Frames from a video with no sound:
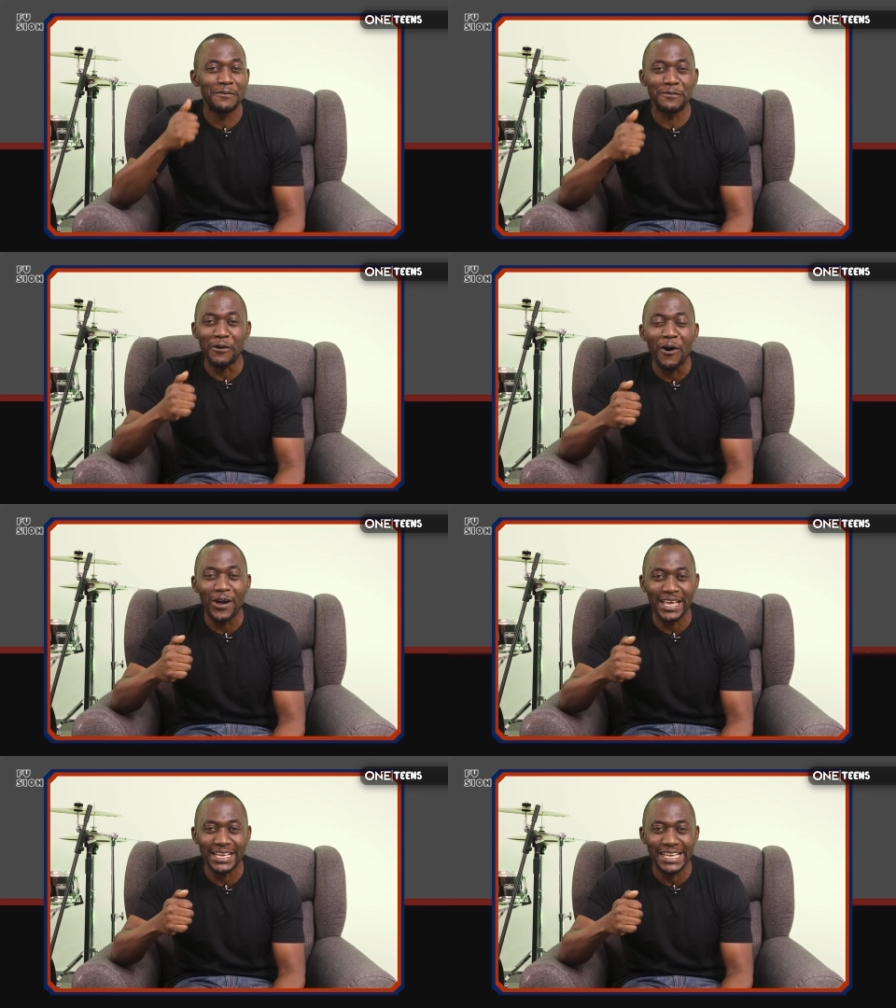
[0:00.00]

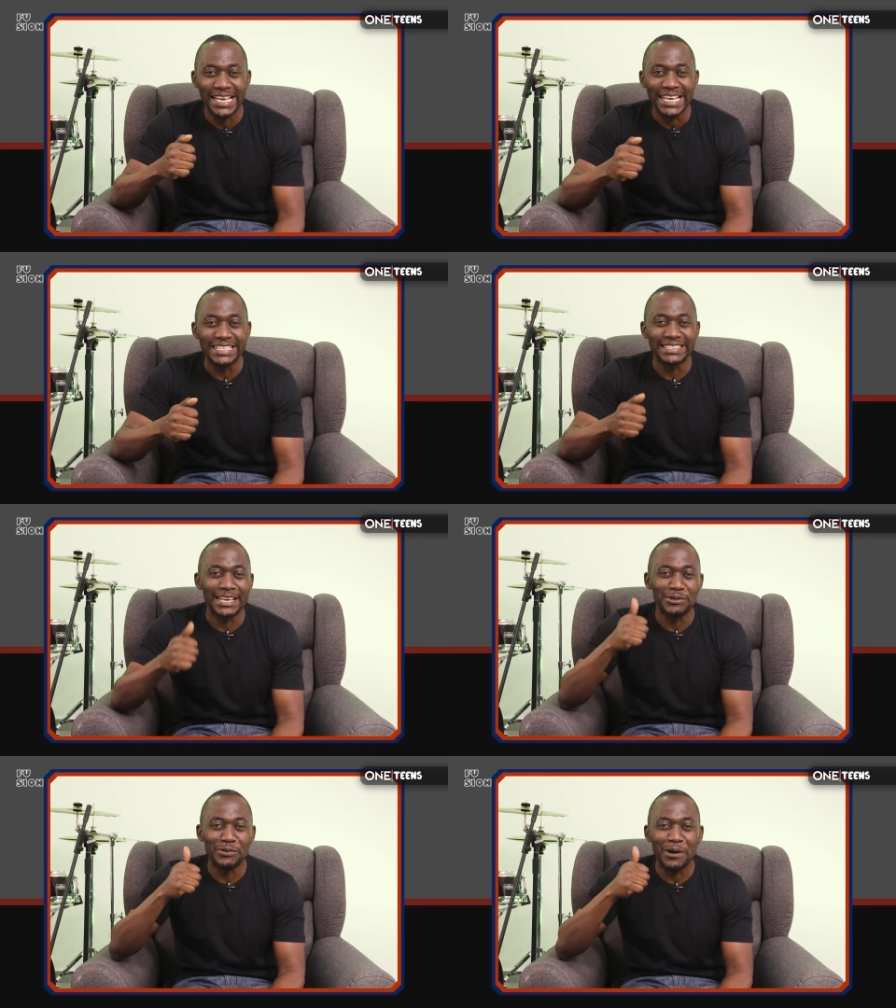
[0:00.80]
void. He
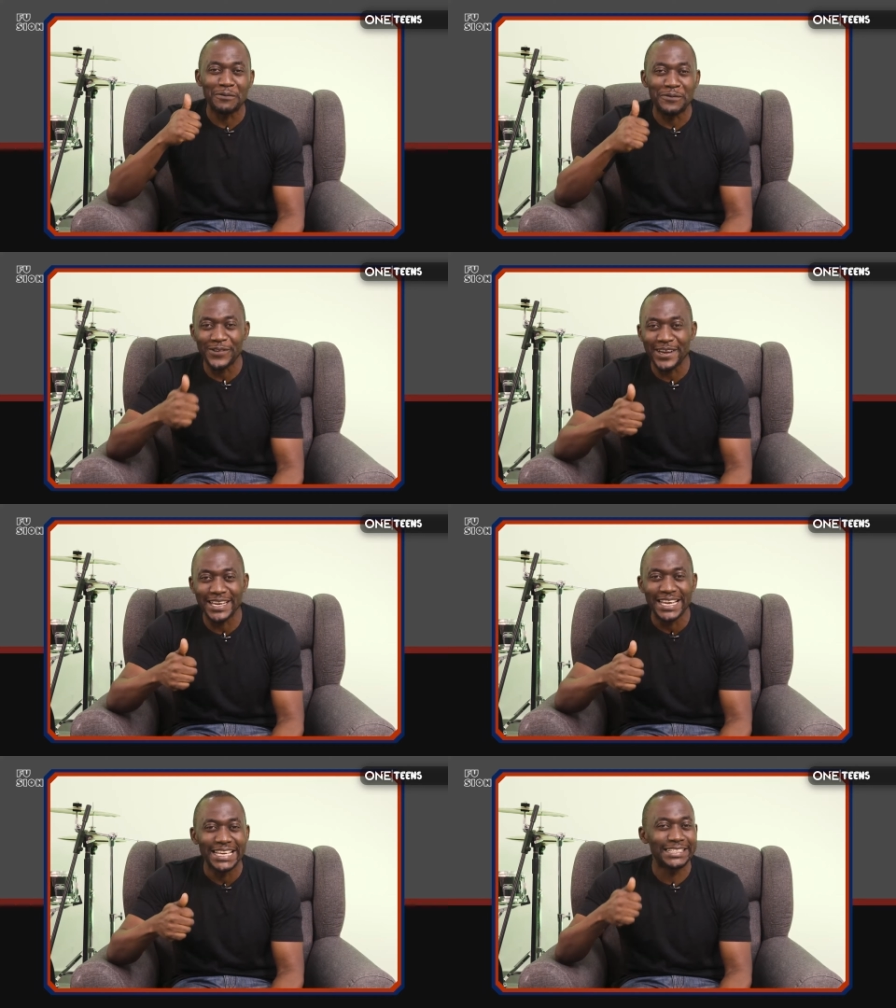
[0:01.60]
said, You are
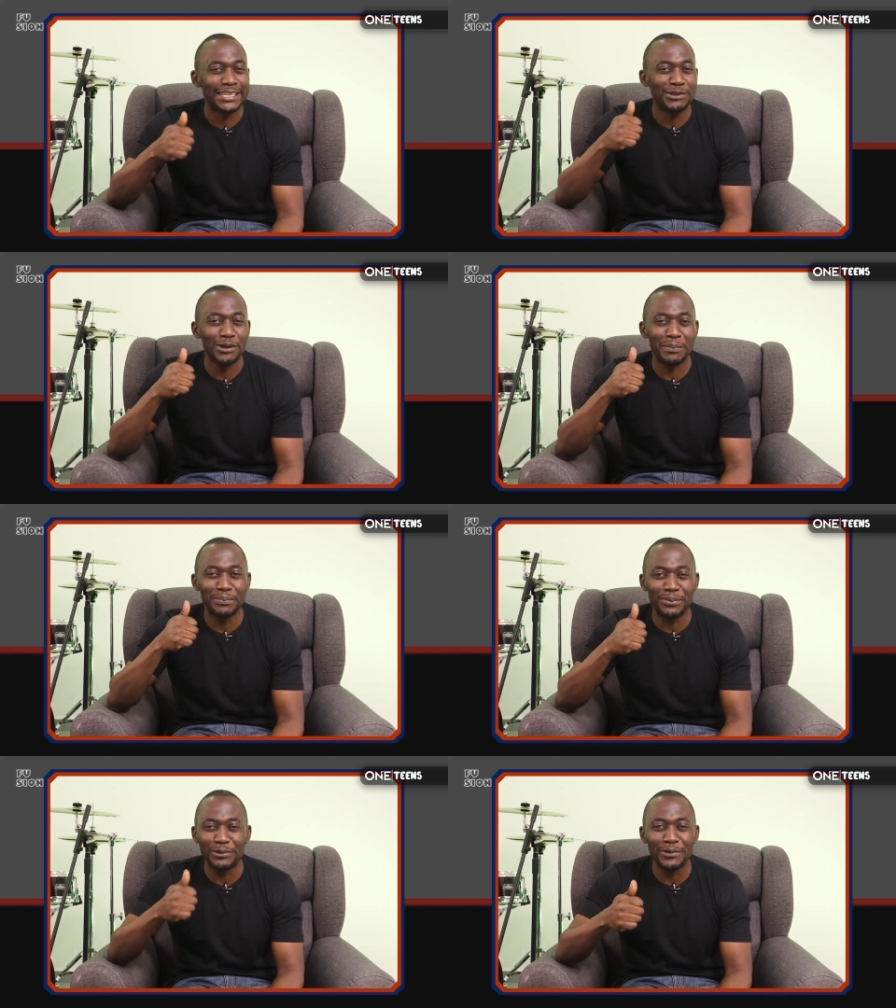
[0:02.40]
free. He said, You are
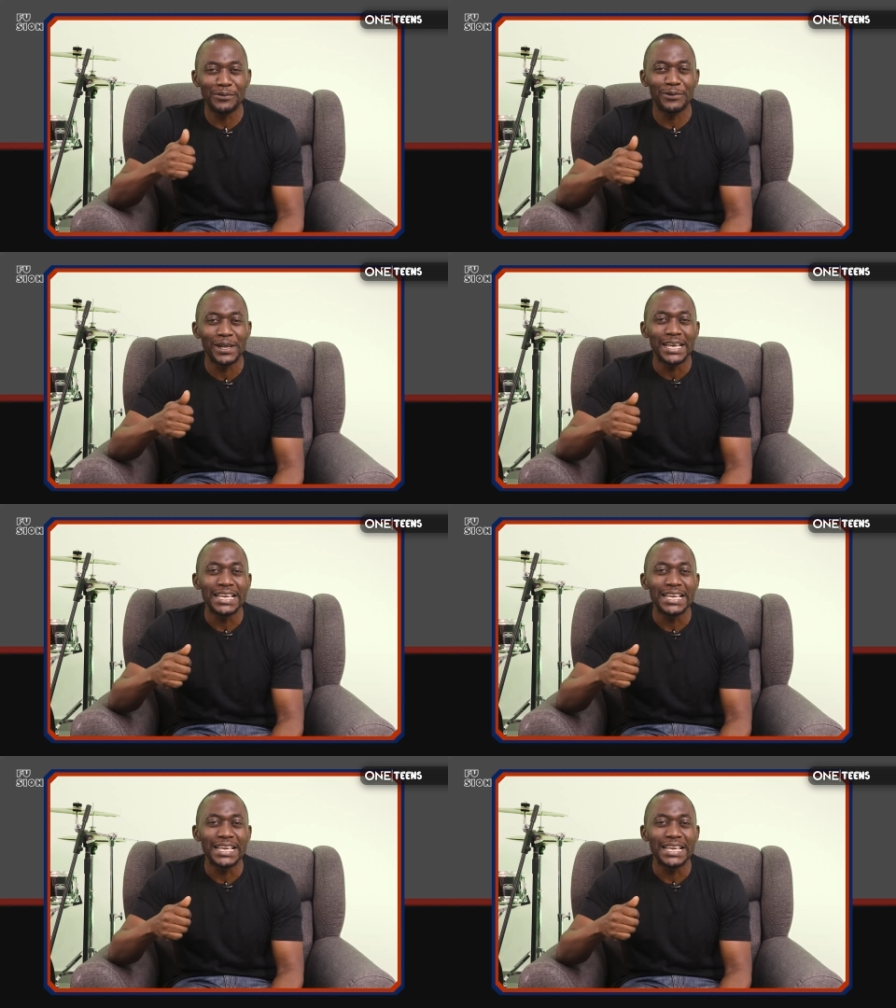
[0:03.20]
beautiful.